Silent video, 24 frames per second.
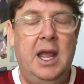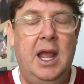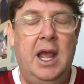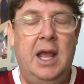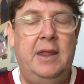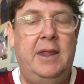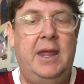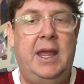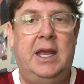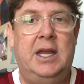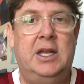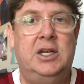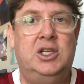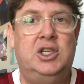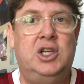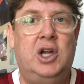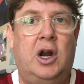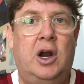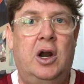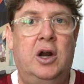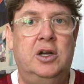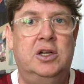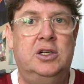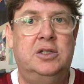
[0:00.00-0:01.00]
and they can
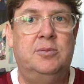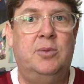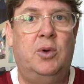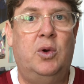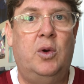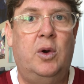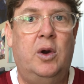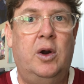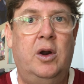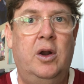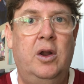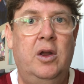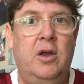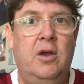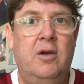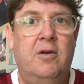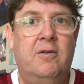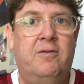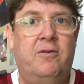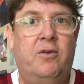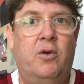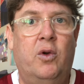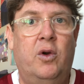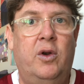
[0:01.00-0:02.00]
charge more
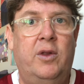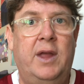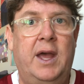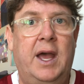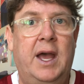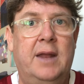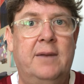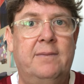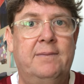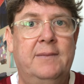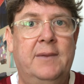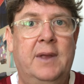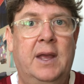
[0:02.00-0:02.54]
for that.